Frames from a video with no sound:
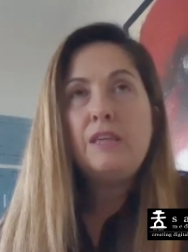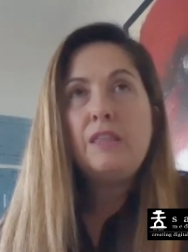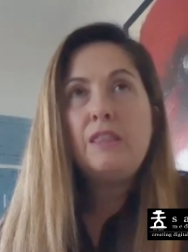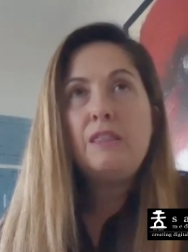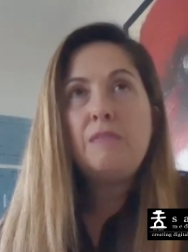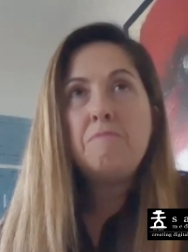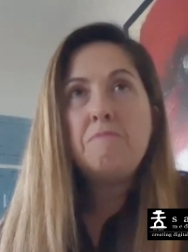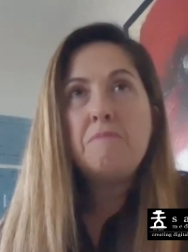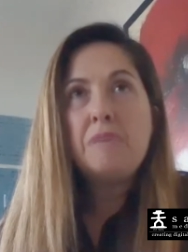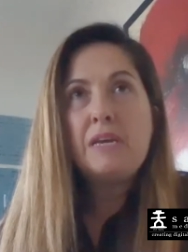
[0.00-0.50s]

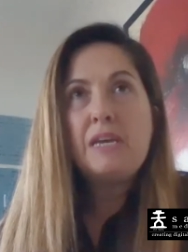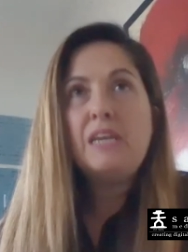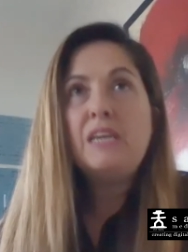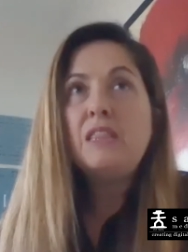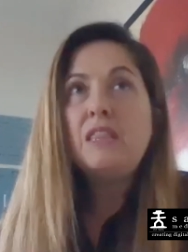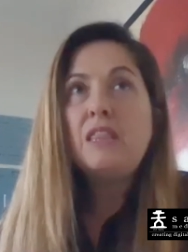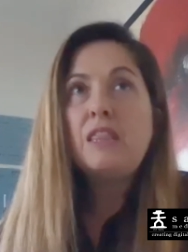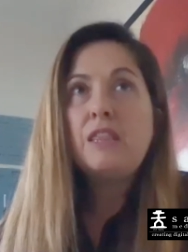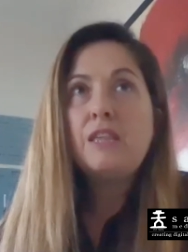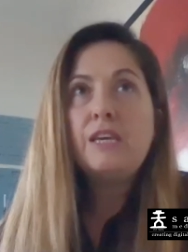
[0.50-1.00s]
the
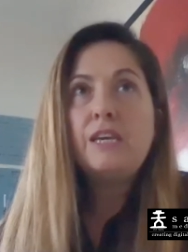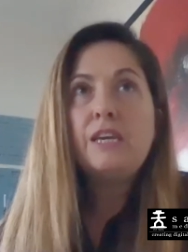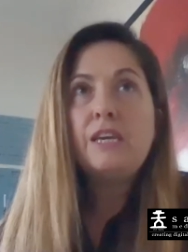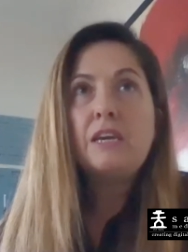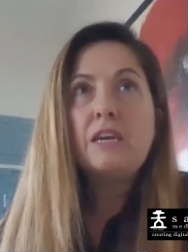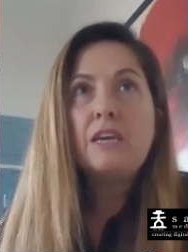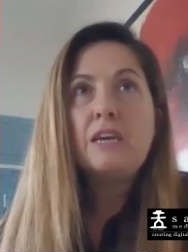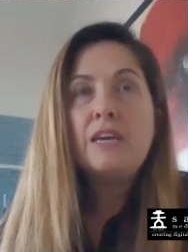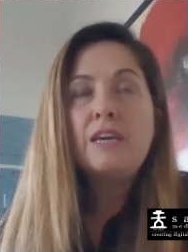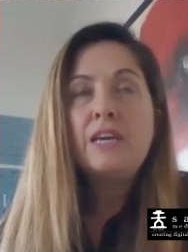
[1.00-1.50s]
main
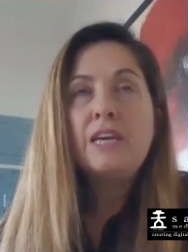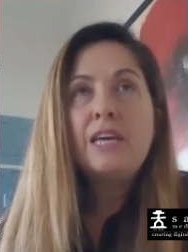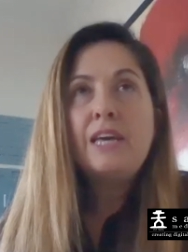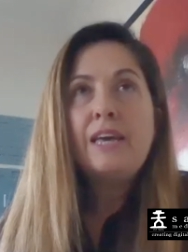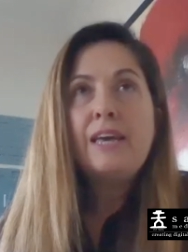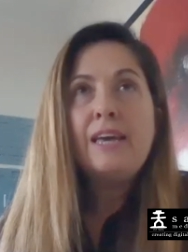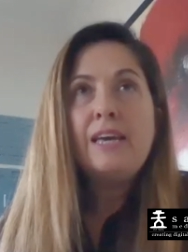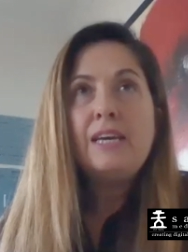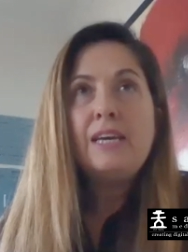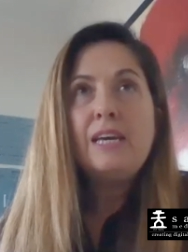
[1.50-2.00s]
thing
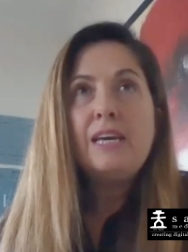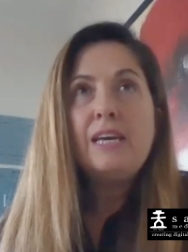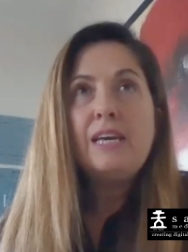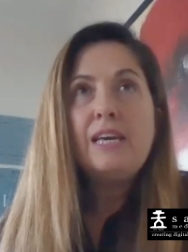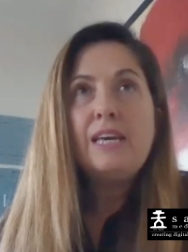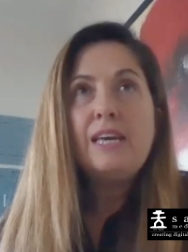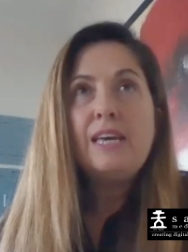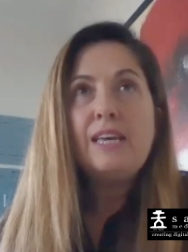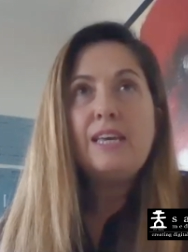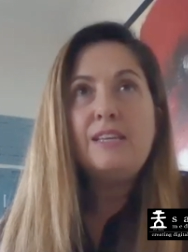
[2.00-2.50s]

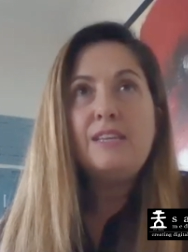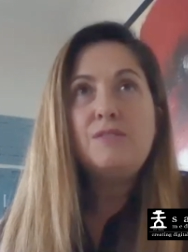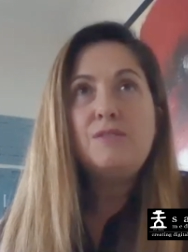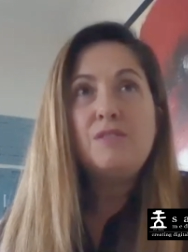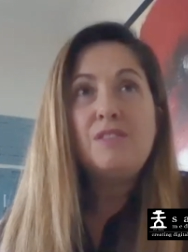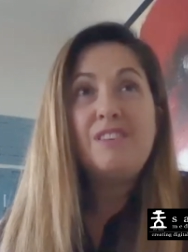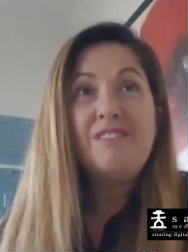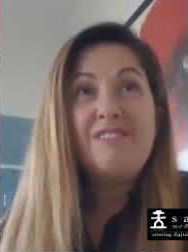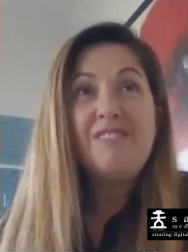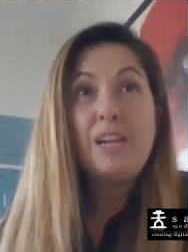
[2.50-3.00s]
is
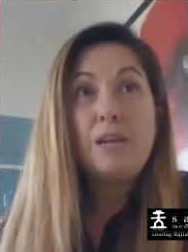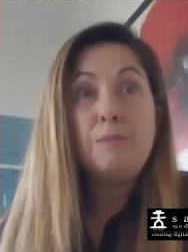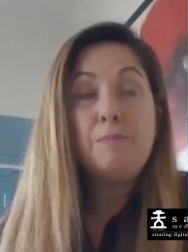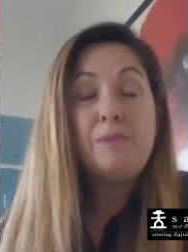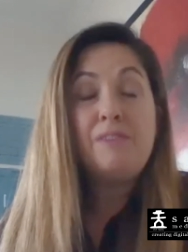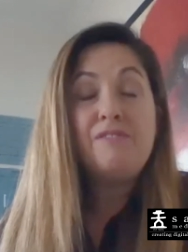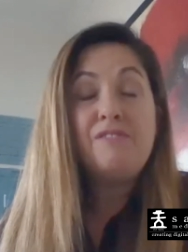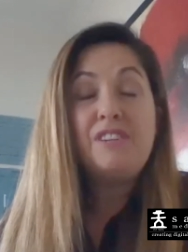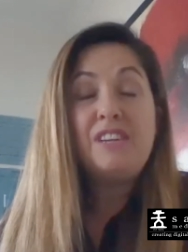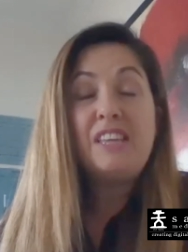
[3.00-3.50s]
to develop
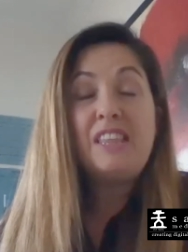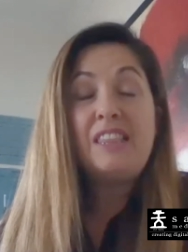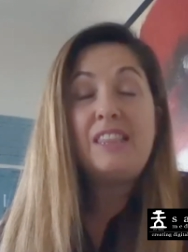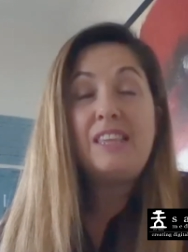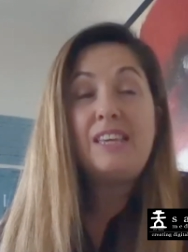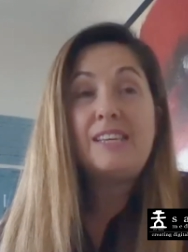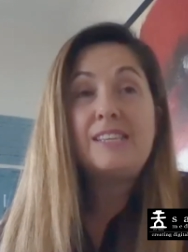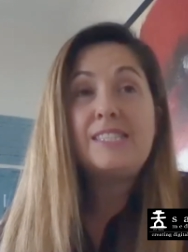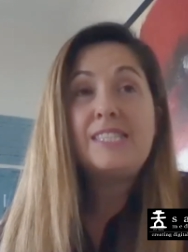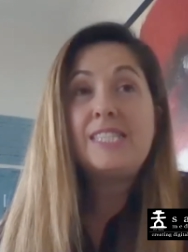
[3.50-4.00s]
a very
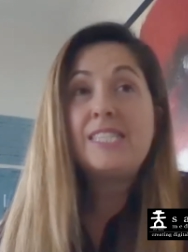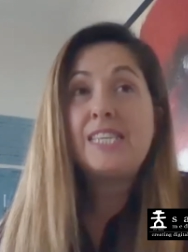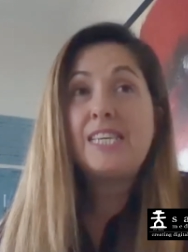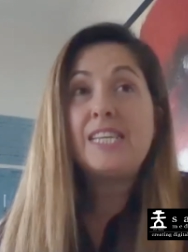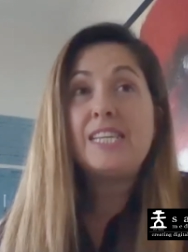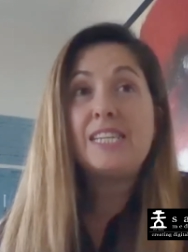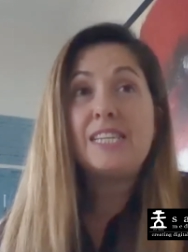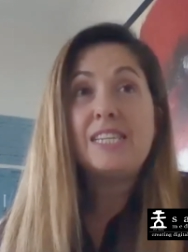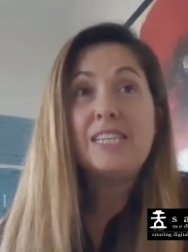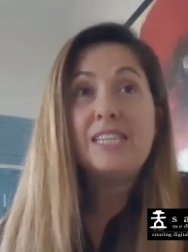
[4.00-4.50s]
thick
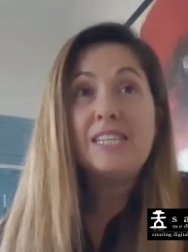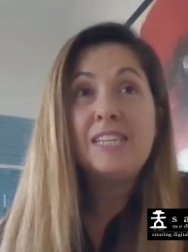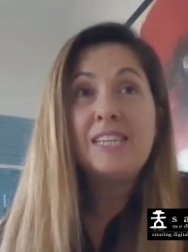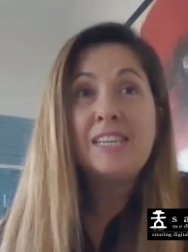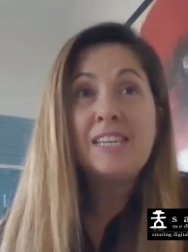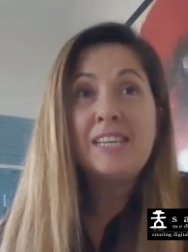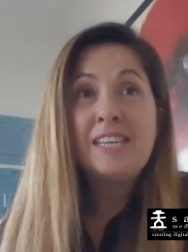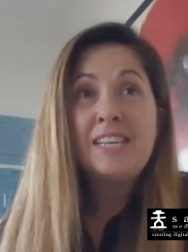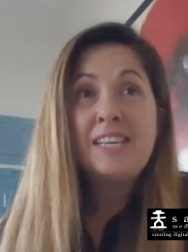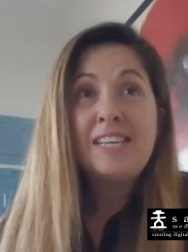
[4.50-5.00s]
skin,
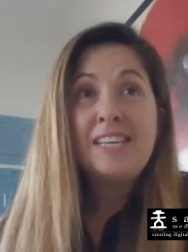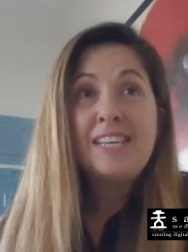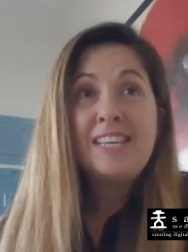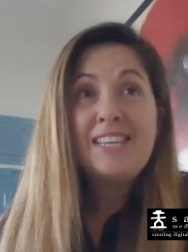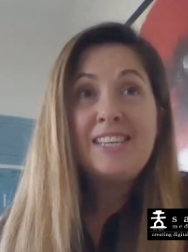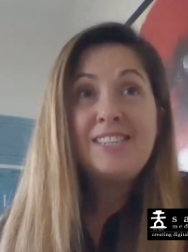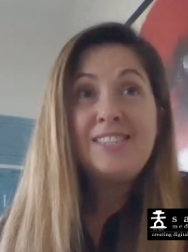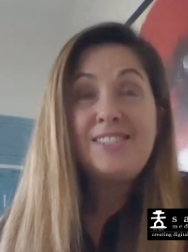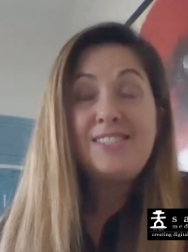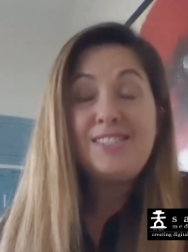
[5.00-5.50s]

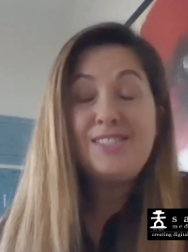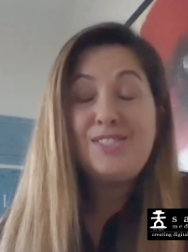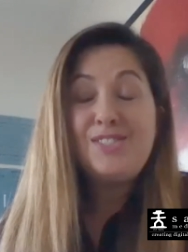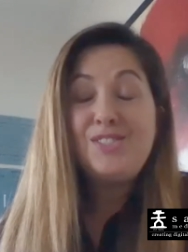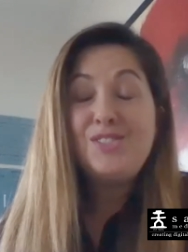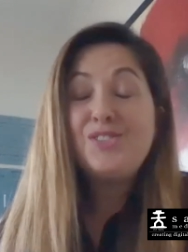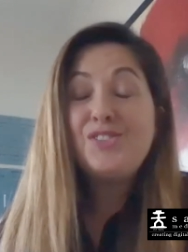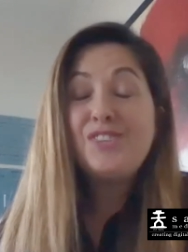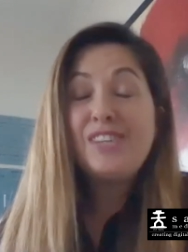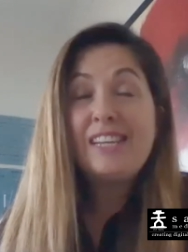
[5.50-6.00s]
which is
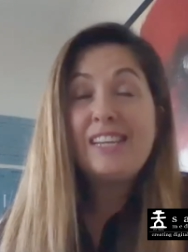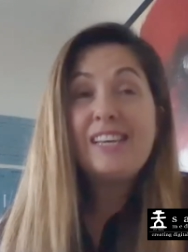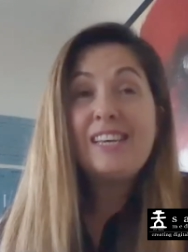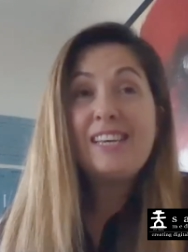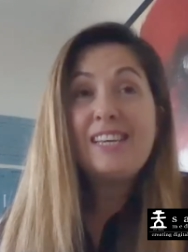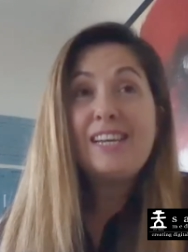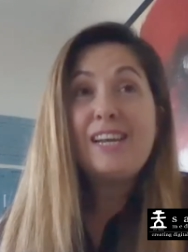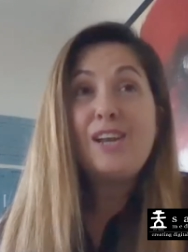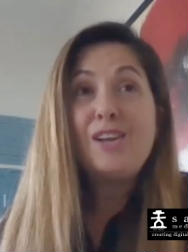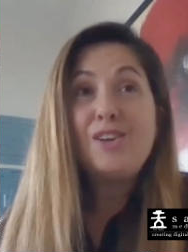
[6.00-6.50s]
you're gonna
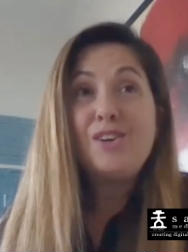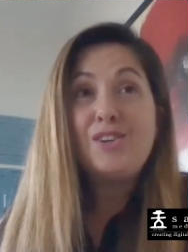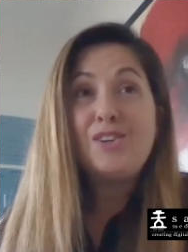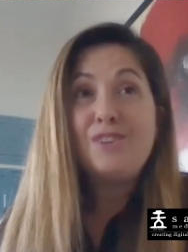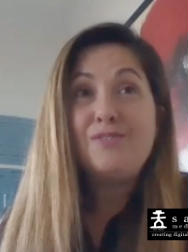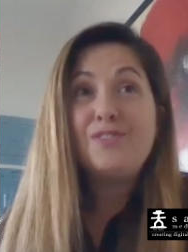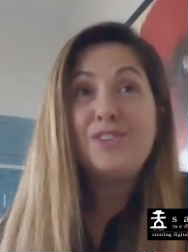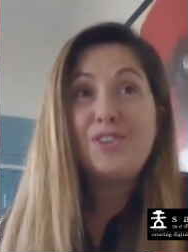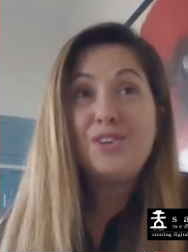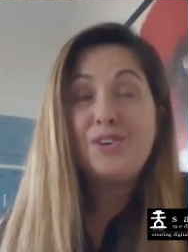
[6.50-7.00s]
get a lot
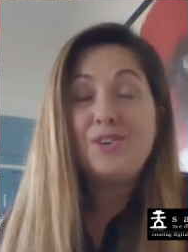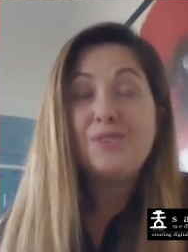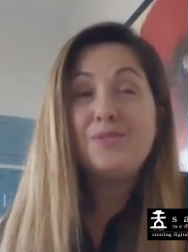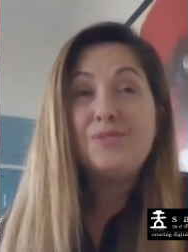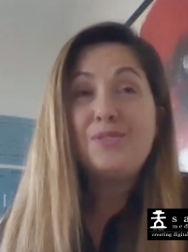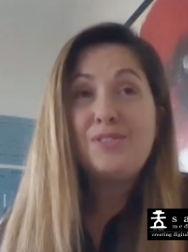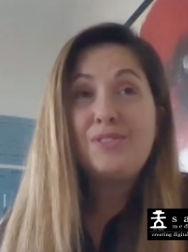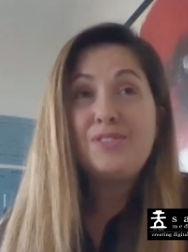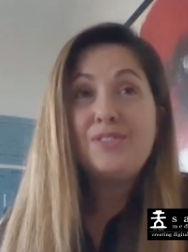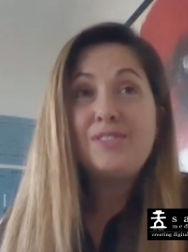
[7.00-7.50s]
of
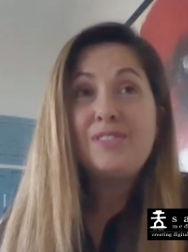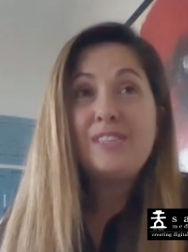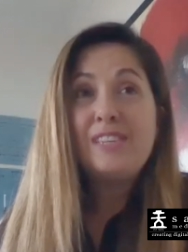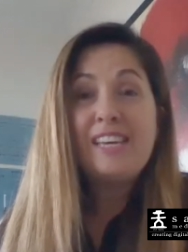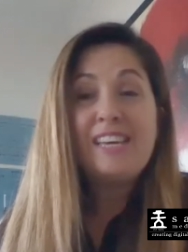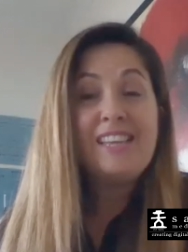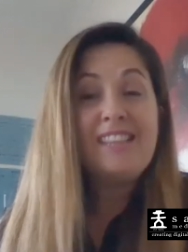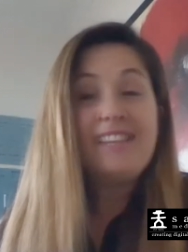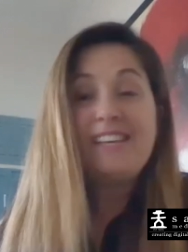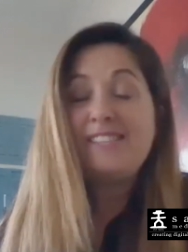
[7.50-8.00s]
no's,
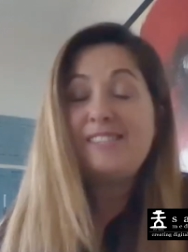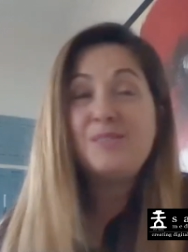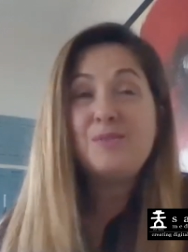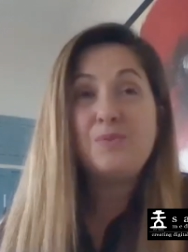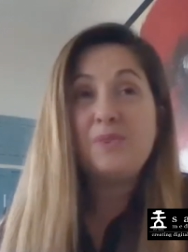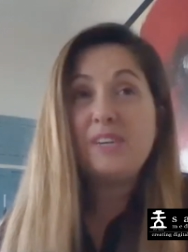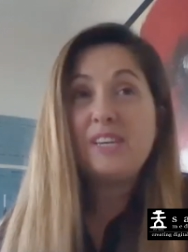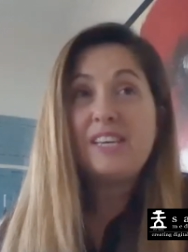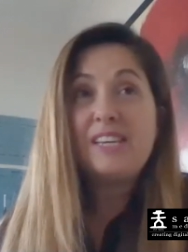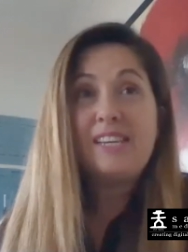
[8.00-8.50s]
and that's the
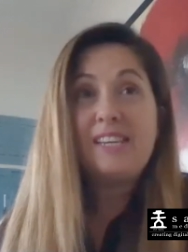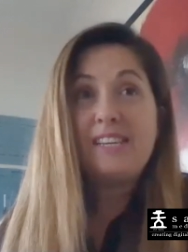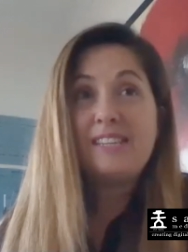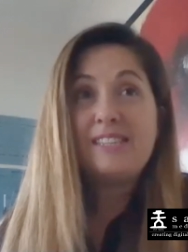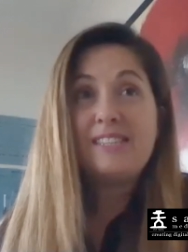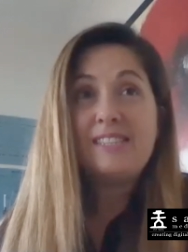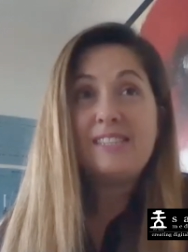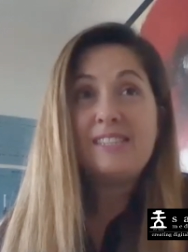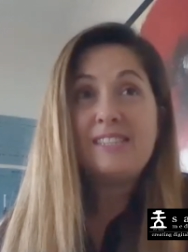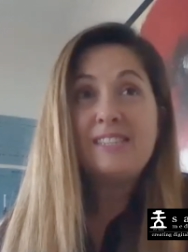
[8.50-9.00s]
way it
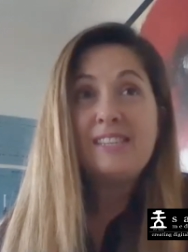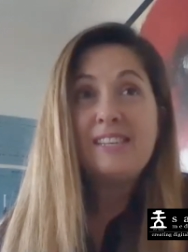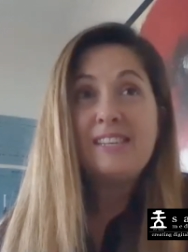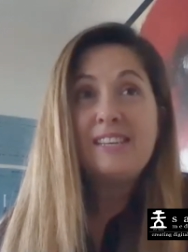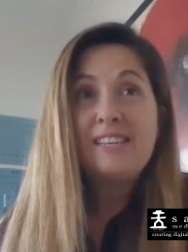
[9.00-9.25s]
is.